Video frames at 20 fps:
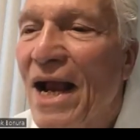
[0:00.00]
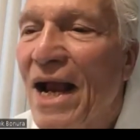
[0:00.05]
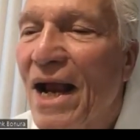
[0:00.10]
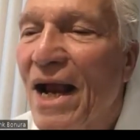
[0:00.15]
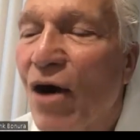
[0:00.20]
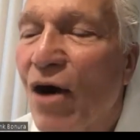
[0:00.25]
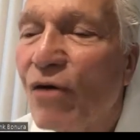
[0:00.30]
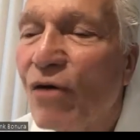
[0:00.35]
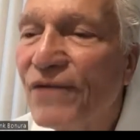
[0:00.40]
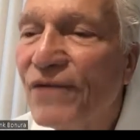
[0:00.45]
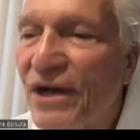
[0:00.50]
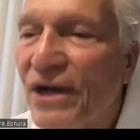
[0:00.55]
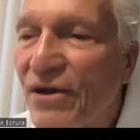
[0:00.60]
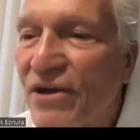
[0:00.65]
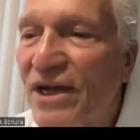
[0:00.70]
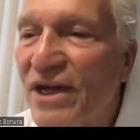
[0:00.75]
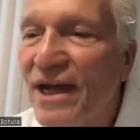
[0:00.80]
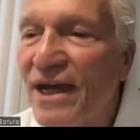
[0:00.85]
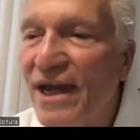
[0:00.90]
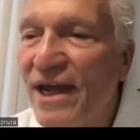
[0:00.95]

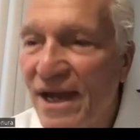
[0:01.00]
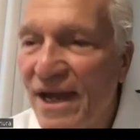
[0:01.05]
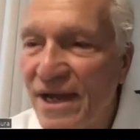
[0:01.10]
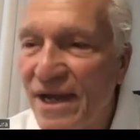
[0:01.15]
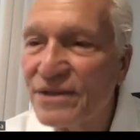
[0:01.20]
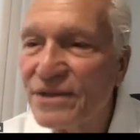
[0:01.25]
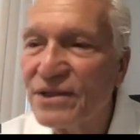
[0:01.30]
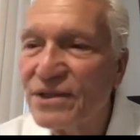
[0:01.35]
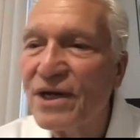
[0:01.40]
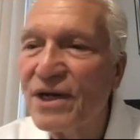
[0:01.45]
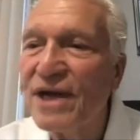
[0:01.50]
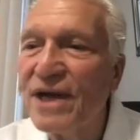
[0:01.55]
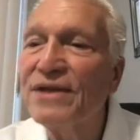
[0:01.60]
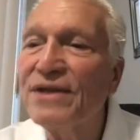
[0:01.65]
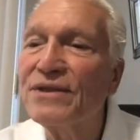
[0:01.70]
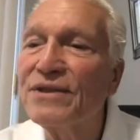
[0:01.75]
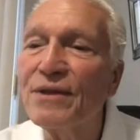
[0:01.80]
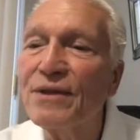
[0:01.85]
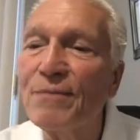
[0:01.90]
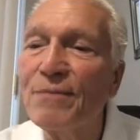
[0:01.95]
Ovarian cancer
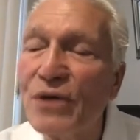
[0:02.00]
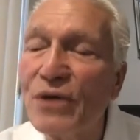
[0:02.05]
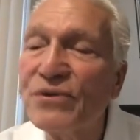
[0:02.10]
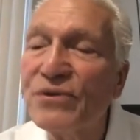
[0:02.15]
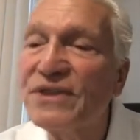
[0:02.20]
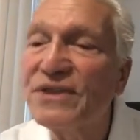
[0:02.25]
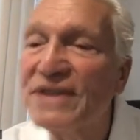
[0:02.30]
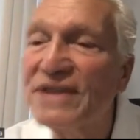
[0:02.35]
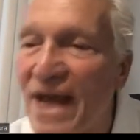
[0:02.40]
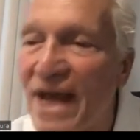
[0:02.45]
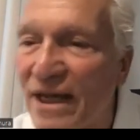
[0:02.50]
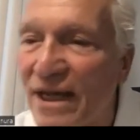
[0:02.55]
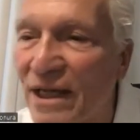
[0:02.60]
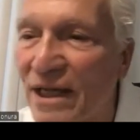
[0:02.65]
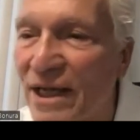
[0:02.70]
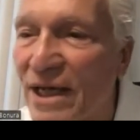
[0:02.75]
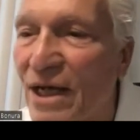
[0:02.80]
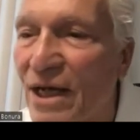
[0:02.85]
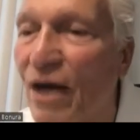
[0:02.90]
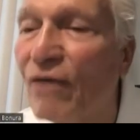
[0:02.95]
is the most
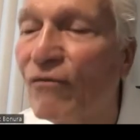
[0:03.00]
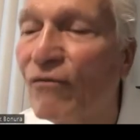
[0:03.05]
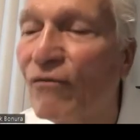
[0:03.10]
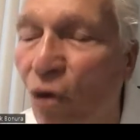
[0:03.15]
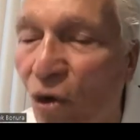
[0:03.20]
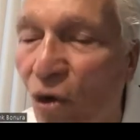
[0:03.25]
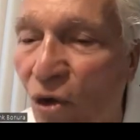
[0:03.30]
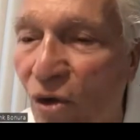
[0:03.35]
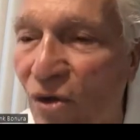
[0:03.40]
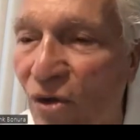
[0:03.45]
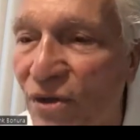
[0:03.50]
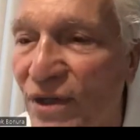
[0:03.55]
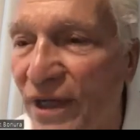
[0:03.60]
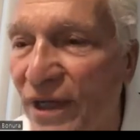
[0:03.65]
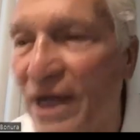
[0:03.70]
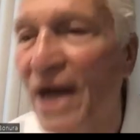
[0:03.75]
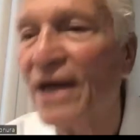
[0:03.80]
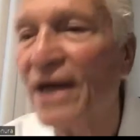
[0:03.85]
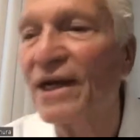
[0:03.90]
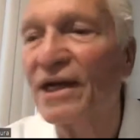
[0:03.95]
deadly of all the
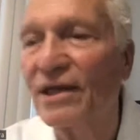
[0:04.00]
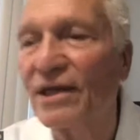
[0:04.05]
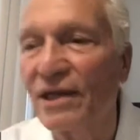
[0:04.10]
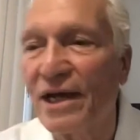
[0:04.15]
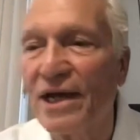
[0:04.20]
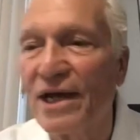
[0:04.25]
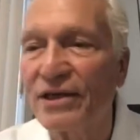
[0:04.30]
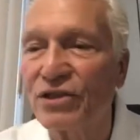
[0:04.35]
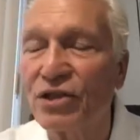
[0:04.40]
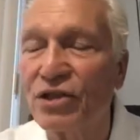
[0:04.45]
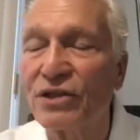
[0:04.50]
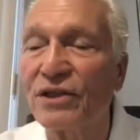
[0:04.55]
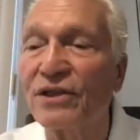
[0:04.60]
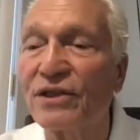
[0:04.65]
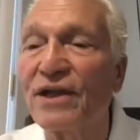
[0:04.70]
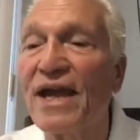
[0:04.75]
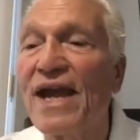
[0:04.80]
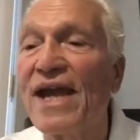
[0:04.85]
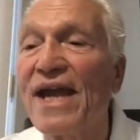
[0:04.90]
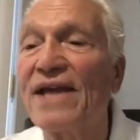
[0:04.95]
gynecological
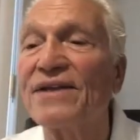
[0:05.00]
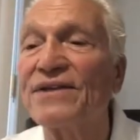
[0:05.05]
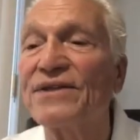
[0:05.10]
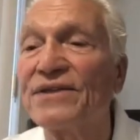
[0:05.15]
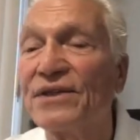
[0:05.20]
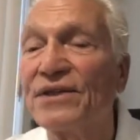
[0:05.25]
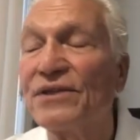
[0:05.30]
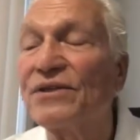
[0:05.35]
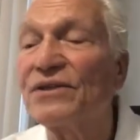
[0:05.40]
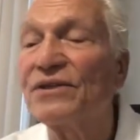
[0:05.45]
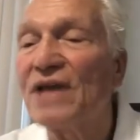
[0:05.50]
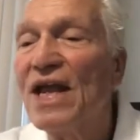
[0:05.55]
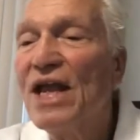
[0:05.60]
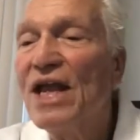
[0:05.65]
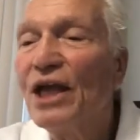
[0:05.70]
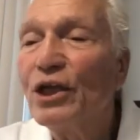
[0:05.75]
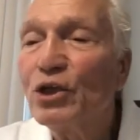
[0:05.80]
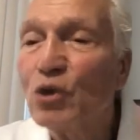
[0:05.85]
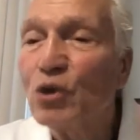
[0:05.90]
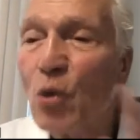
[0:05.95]
cancers.
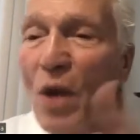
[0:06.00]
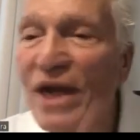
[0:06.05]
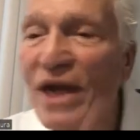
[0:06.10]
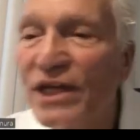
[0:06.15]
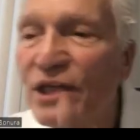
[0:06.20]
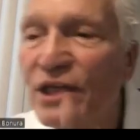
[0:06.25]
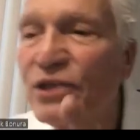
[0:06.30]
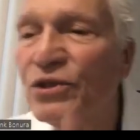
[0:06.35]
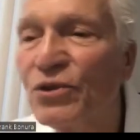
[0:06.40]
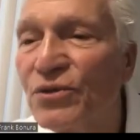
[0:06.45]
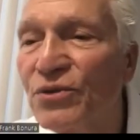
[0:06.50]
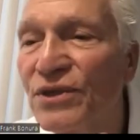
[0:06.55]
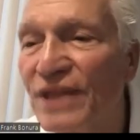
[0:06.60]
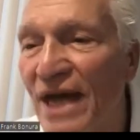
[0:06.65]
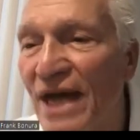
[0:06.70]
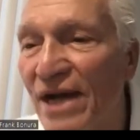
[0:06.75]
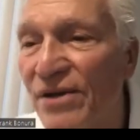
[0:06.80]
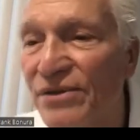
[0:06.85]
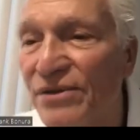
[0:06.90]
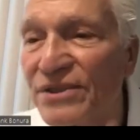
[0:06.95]

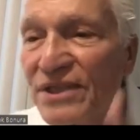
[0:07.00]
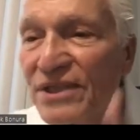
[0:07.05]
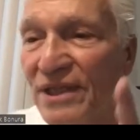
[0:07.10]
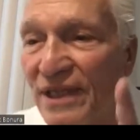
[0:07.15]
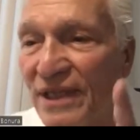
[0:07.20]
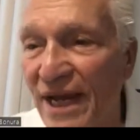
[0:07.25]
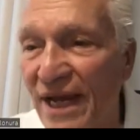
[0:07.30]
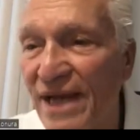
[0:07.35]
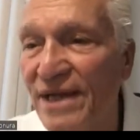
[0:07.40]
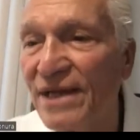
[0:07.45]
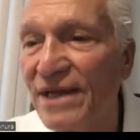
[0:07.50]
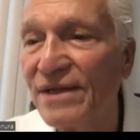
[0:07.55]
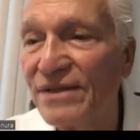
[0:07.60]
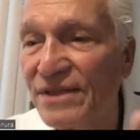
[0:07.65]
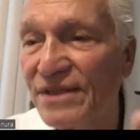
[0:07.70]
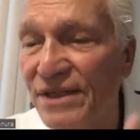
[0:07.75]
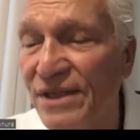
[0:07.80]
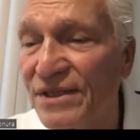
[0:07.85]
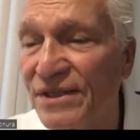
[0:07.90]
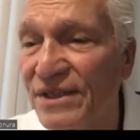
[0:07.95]
22,000 ladies
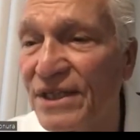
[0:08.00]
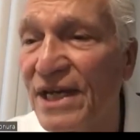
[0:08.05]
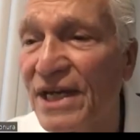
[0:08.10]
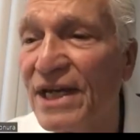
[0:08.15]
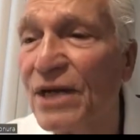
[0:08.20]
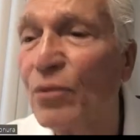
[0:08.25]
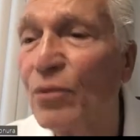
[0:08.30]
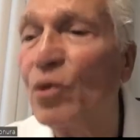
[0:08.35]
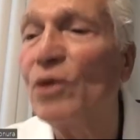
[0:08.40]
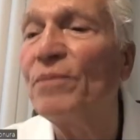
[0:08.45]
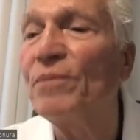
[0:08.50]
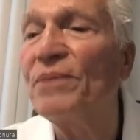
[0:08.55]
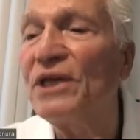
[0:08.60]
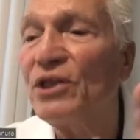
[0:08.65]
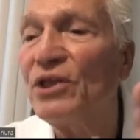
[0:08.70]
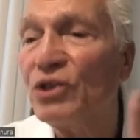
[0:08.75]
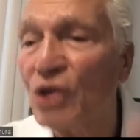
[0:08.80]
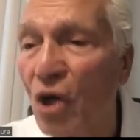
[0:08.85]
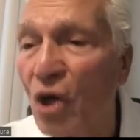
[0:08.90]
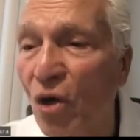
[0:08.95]
this year will be
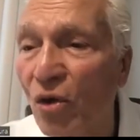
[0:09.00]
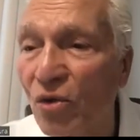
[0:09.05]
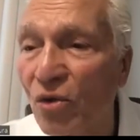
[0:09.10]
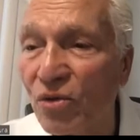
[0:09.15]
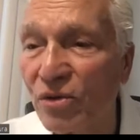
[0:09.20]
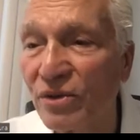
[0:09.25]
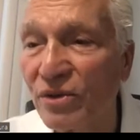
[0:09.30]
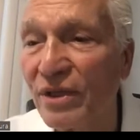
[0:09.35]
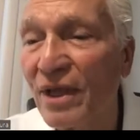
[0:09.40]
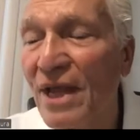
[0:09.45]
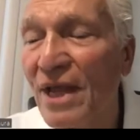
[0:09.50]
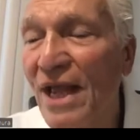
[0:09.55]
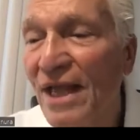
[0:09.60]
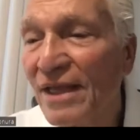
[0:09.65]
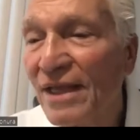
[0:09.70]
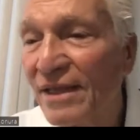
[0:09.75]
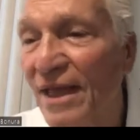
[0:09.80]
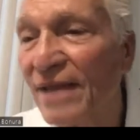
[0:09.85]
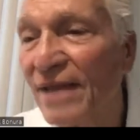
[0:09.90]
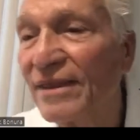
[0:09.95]
told
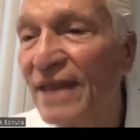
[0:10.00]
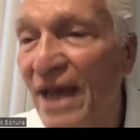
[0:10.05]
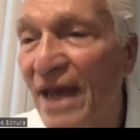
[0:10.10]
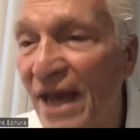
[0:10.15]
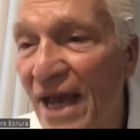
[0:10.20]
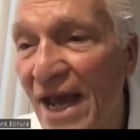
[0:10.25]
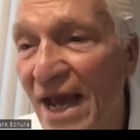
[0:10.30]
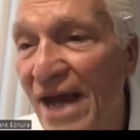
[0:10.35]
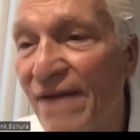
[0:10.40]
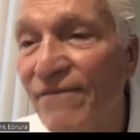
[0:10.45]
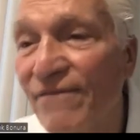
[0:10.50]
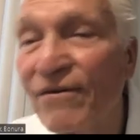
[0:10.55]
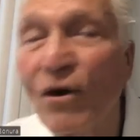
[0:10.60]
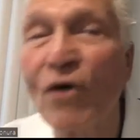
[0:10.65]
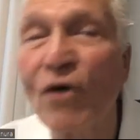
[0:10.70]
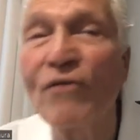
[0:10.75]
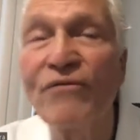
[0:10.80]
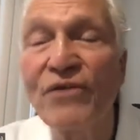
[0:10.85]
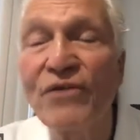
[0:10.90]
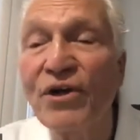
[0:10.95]
that they have
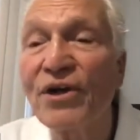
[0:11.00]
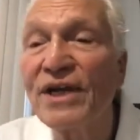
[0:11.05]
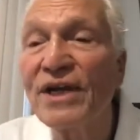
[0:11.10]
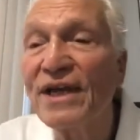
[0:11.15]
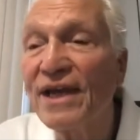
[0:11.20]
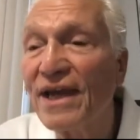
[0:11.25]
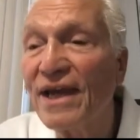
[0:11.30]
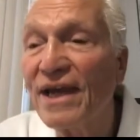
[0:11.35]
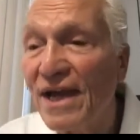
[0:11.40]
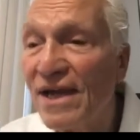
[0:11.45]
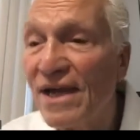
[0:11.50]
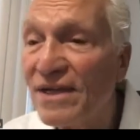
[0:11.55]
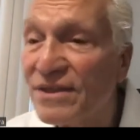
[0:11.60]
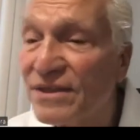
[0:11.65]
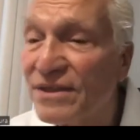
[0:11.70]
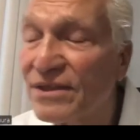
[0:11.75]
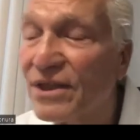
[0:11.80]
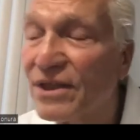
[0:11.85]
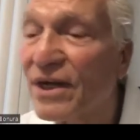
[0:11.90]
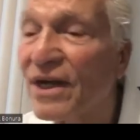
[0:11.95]
ovarian
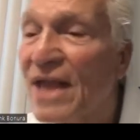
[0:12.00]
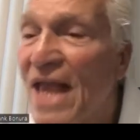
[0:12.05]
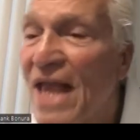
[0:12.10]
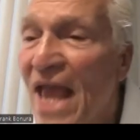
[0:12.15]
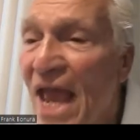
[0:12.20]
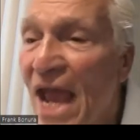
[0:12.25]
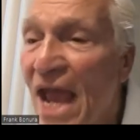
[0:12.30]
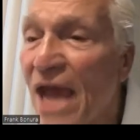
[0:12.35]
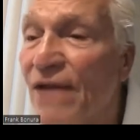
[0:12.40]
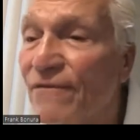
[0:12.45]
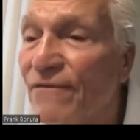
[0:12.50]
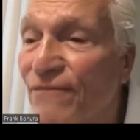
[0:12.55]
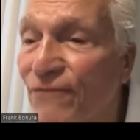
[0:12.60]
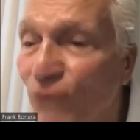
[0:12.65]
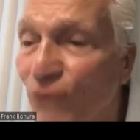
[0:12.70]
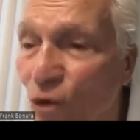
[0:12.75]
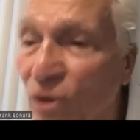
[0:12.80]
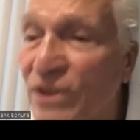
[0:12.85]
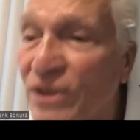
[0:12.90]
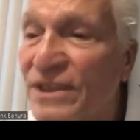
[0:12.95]
cancer, and
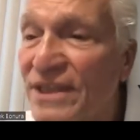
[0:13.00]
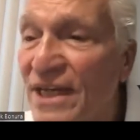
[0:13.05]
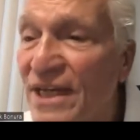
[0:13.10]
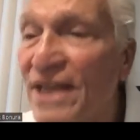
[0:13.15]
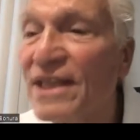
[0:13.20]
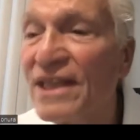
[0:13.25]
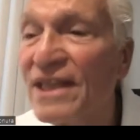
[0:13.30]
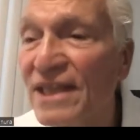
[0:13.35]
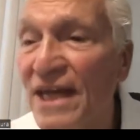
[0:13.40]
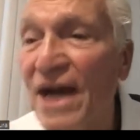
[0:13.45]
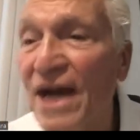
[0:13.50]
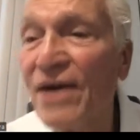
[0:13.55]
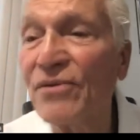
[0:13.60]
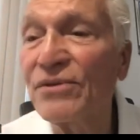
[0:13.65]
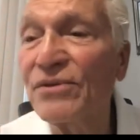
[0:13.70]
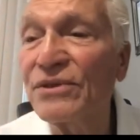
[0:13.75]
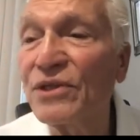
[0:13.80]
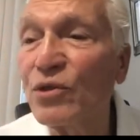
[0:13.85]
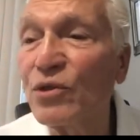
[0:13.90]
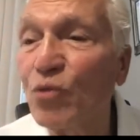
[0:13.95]

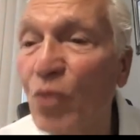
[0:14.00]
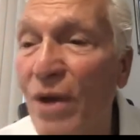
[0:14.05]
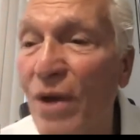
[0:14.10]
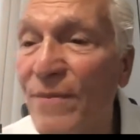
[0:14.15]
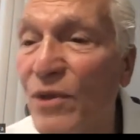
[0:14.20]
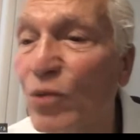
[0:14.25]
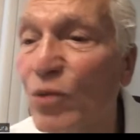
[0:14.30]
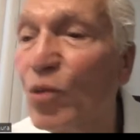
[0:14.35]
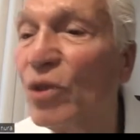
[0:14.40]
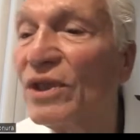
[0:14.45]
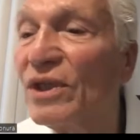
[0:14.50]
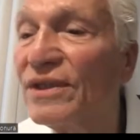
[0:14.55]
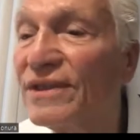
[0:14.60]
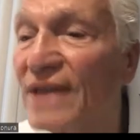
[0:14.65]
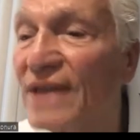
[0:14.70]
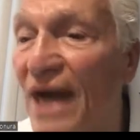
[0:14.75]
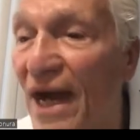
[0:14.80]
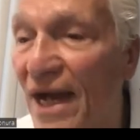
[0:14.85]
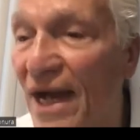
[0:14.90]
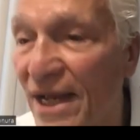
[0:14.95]
14,000 women will
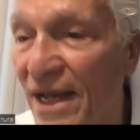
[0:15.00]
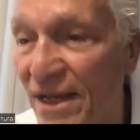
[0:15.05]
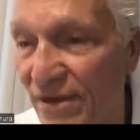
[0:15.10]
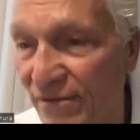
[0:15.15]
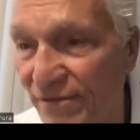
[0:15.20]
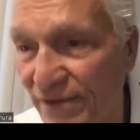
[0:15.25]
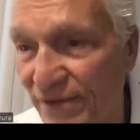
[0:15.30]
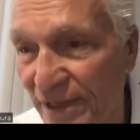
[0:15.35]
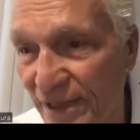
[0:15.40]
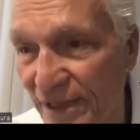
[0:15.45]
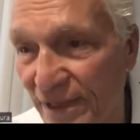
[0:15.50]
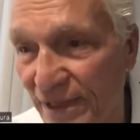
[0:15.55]
die of it.